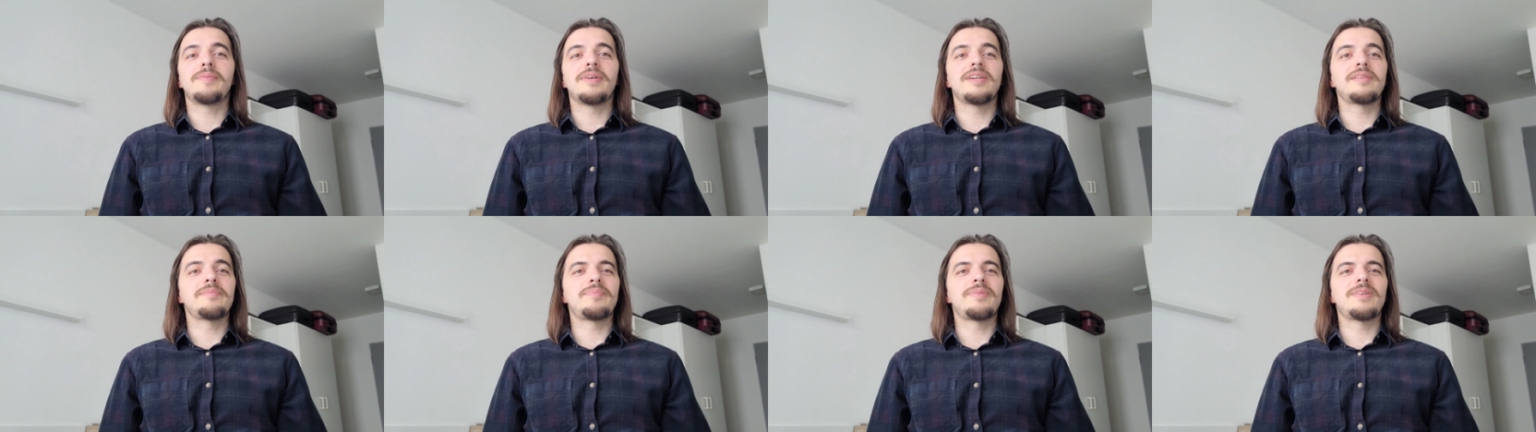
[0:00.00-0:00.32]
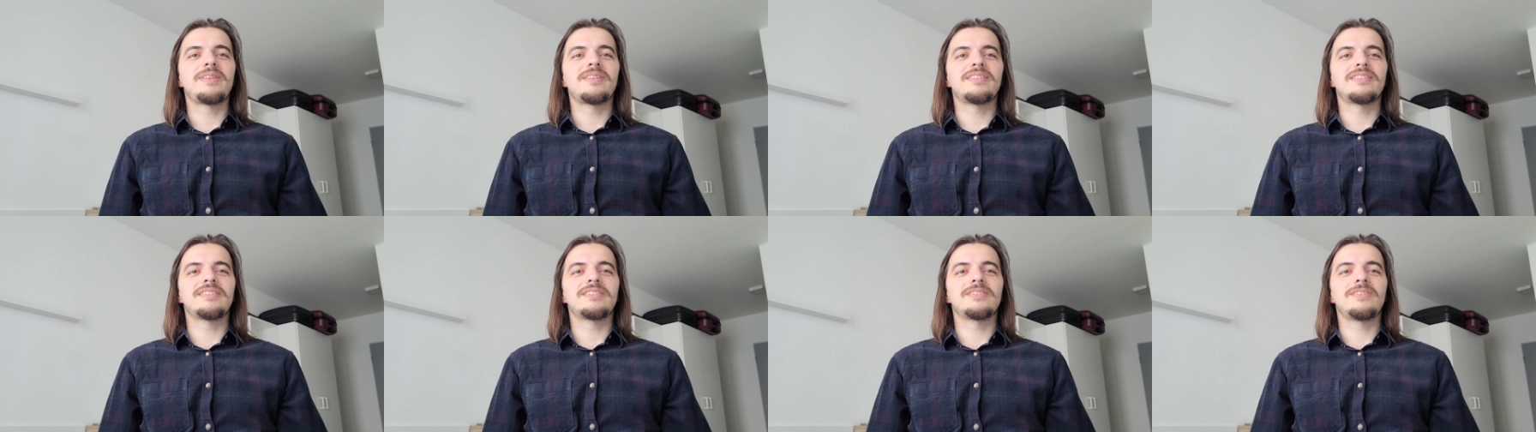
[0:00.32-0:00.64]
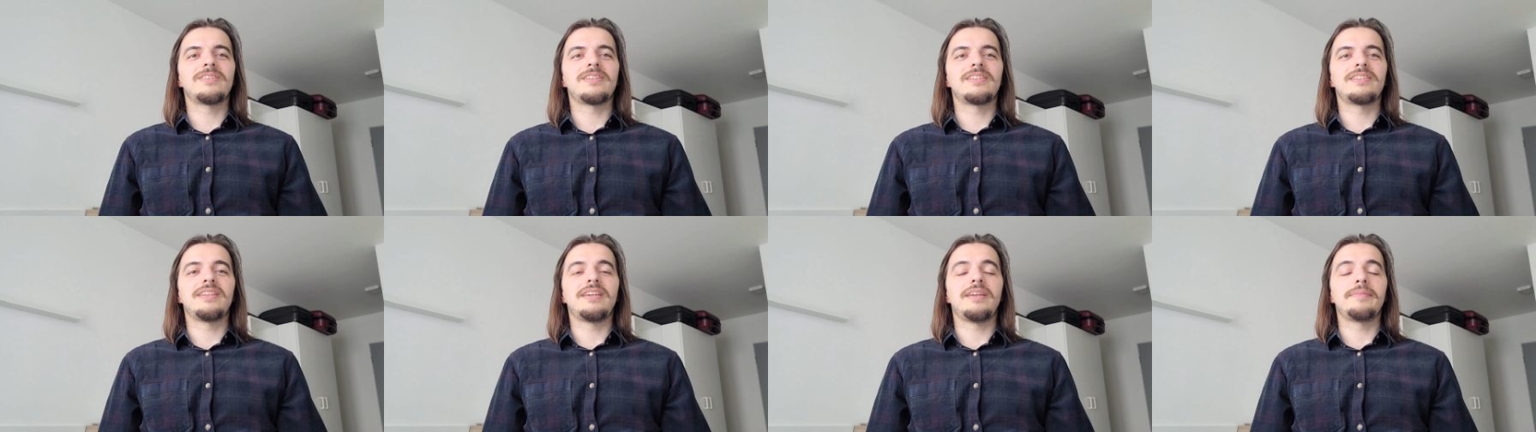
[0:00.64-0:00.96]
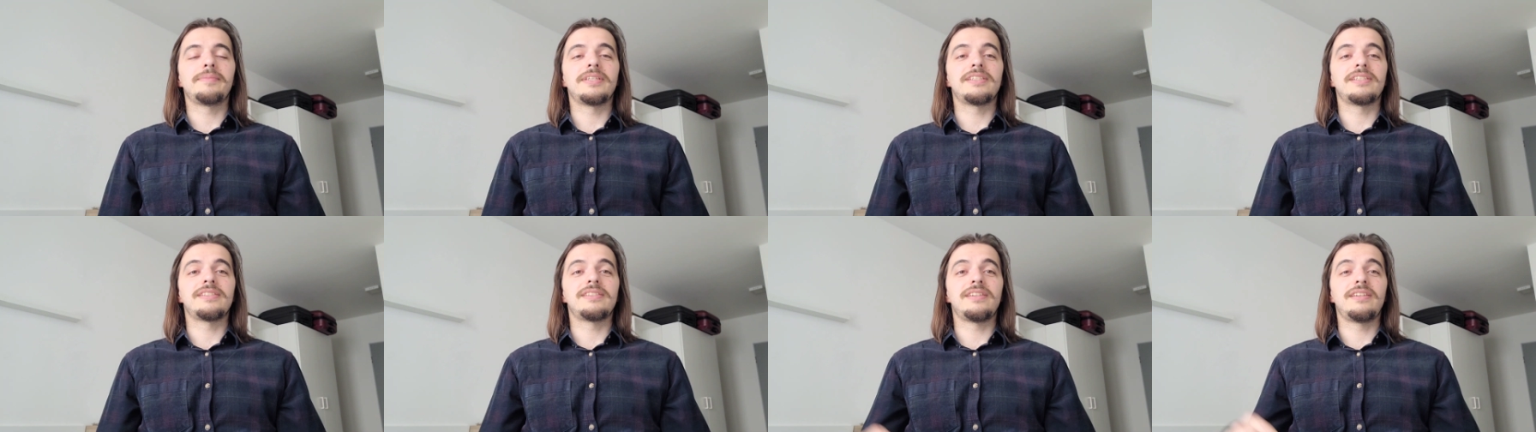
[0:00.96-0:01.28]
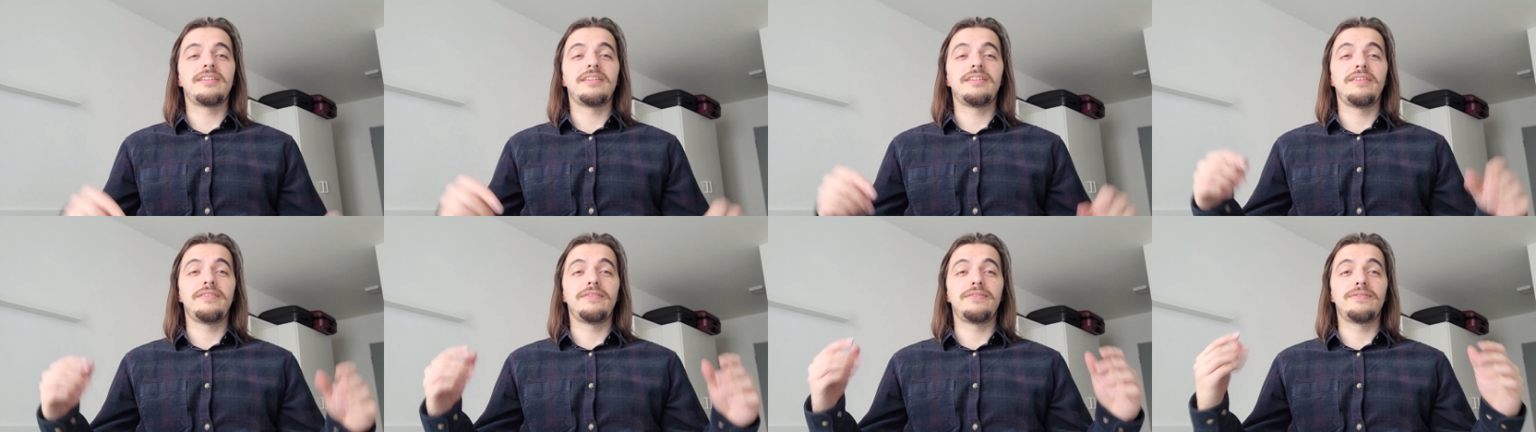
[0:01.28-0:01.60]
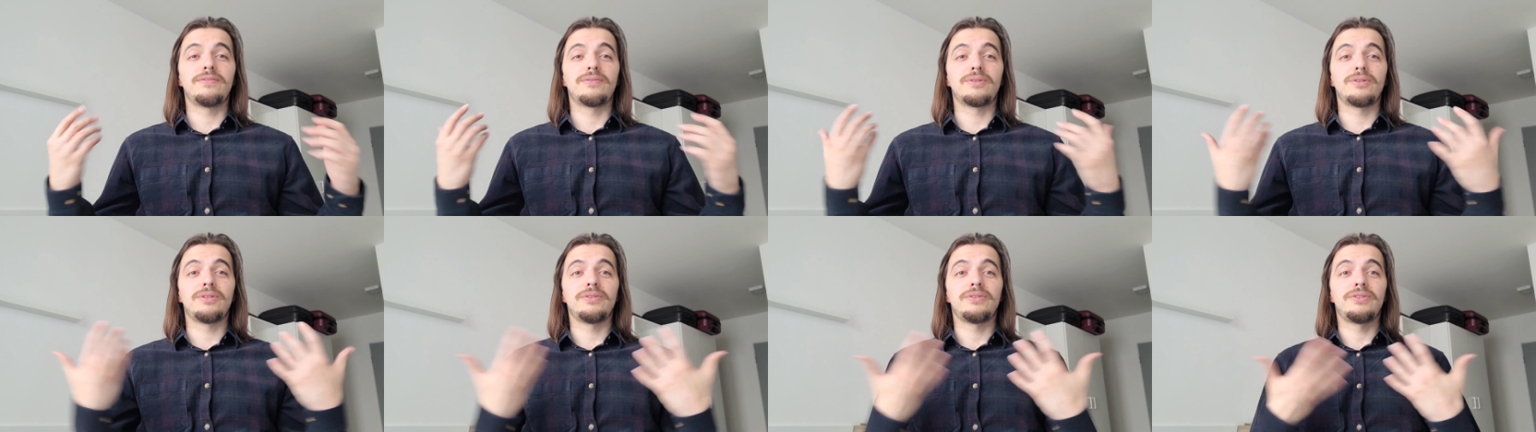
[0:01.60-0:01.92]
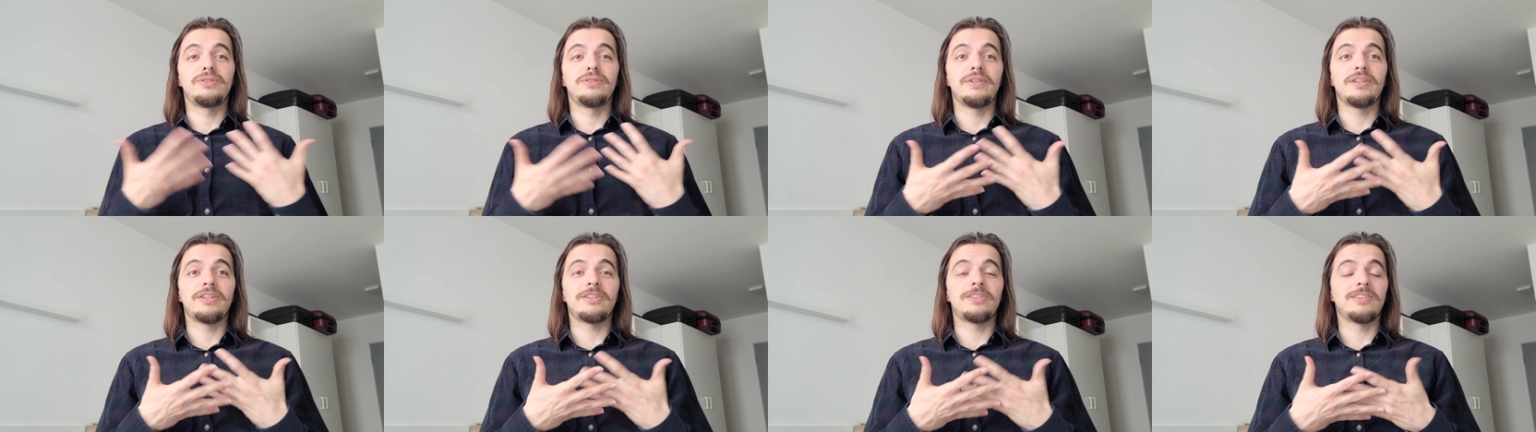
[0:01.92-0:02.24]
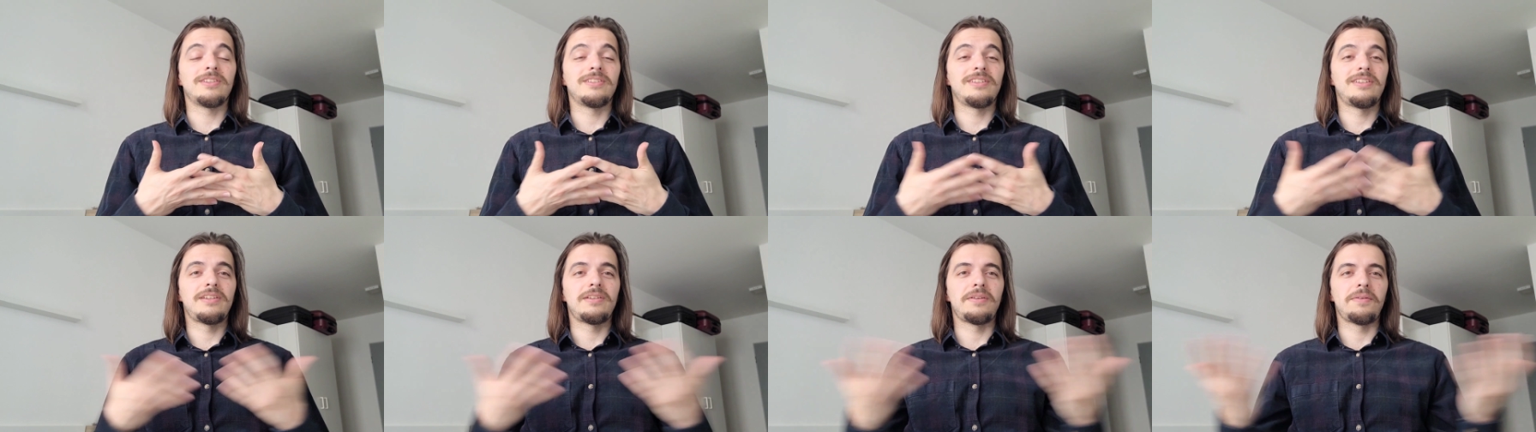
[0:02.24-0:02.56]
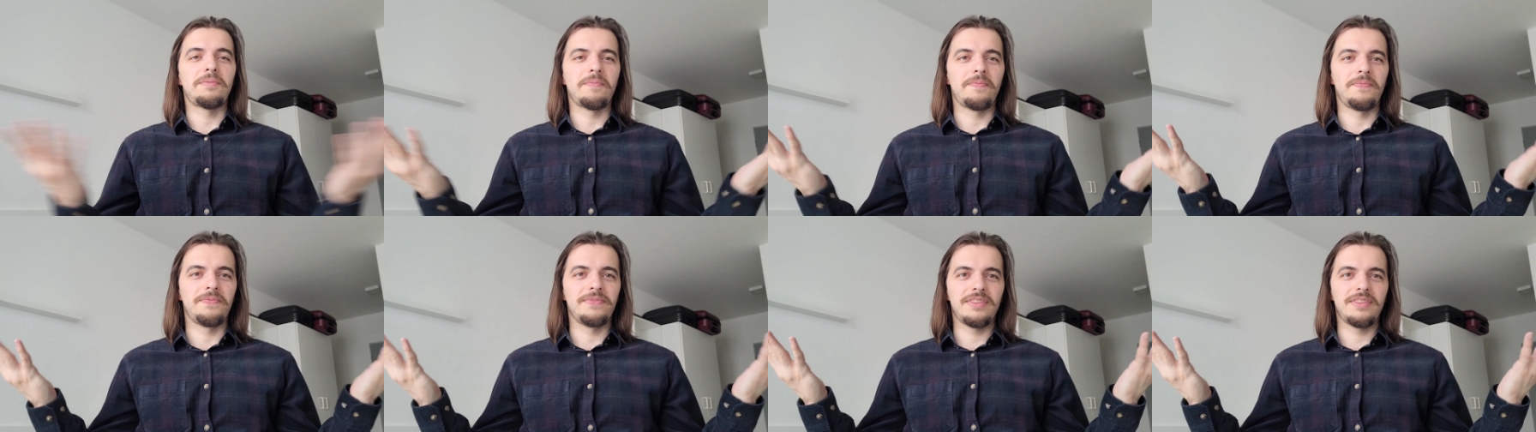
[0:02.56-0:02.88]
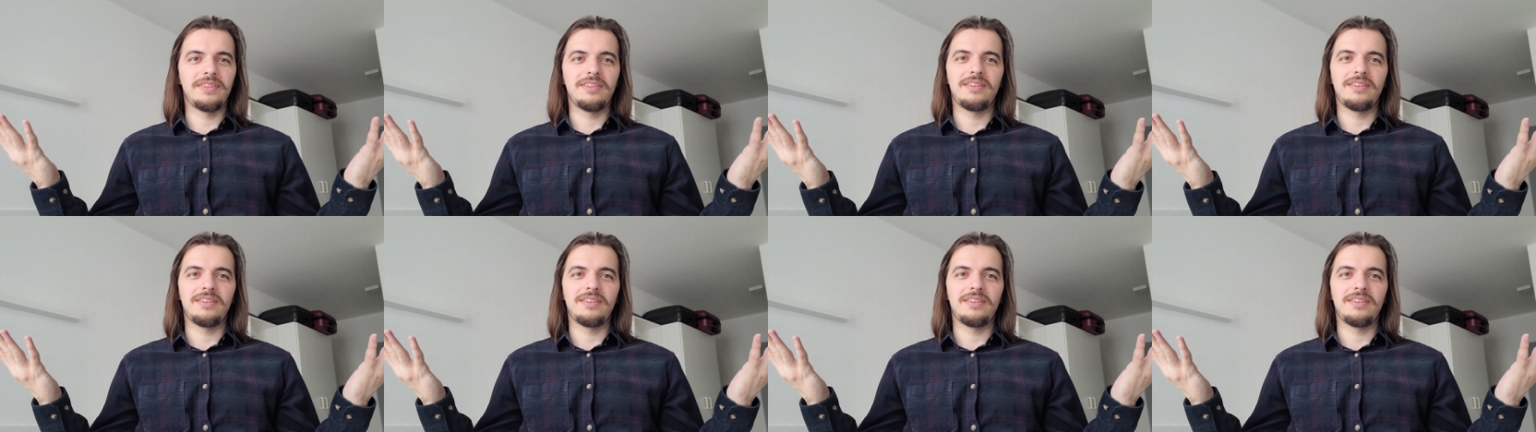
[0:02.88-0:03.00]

might be as good a time as any for you to actually